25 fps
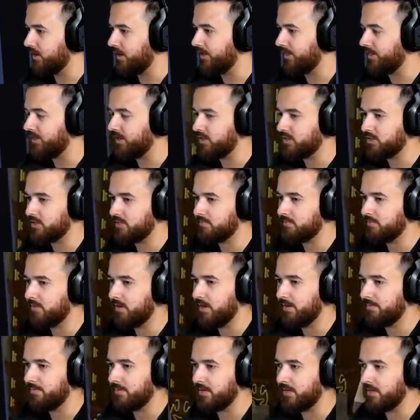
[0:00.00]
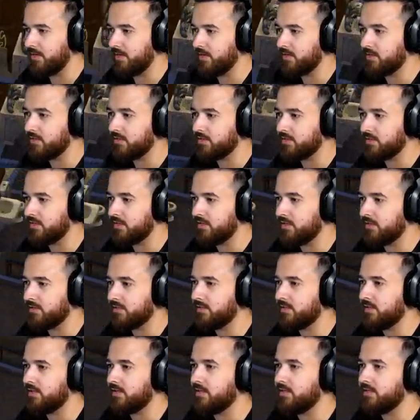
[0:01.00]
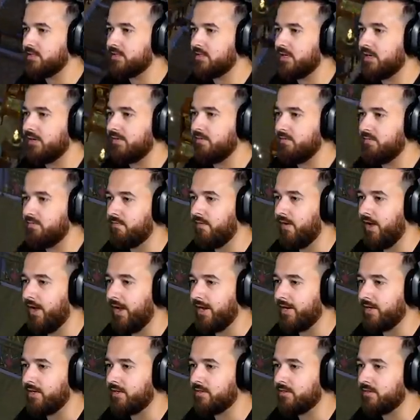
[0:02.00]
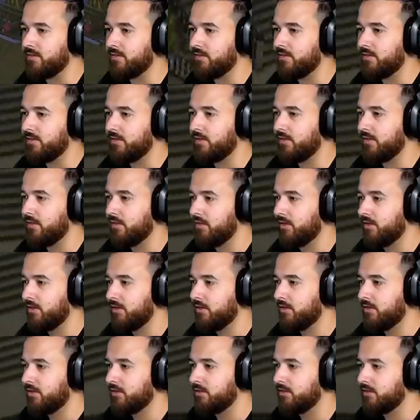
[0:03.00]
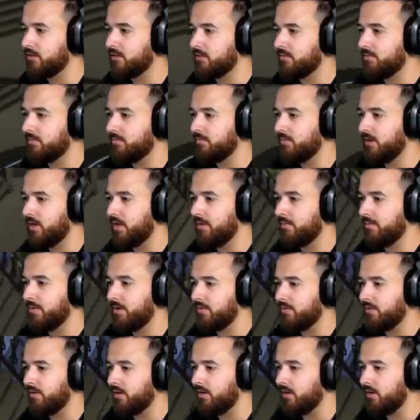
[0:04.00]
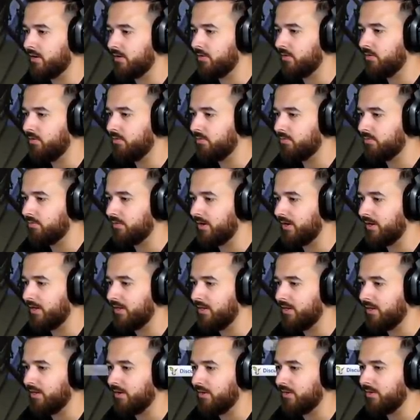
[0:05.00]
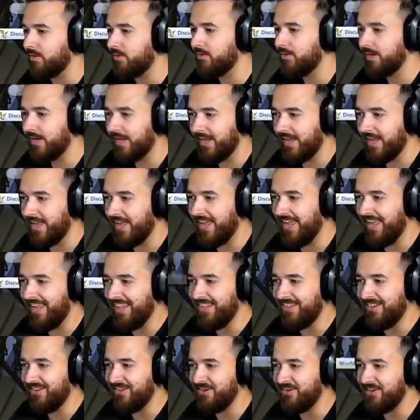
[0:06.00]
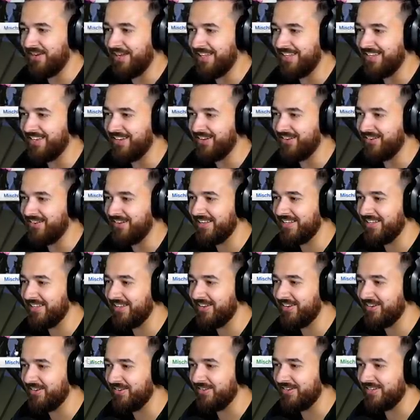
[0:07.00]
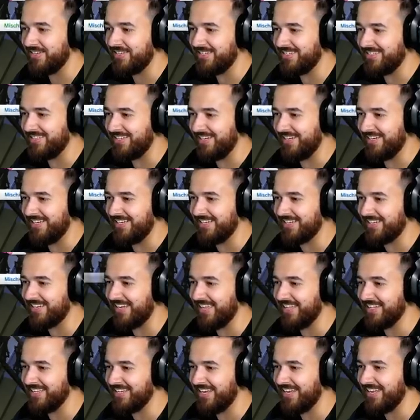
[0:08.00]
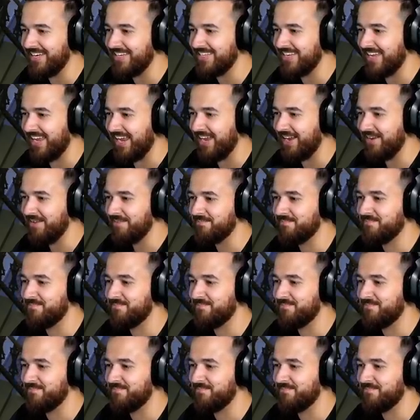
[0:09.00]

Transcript: I think she might be here because it says, it doesn't say invite. So she might be, oh, hello. Hello, hello, hello, Dina Caliente.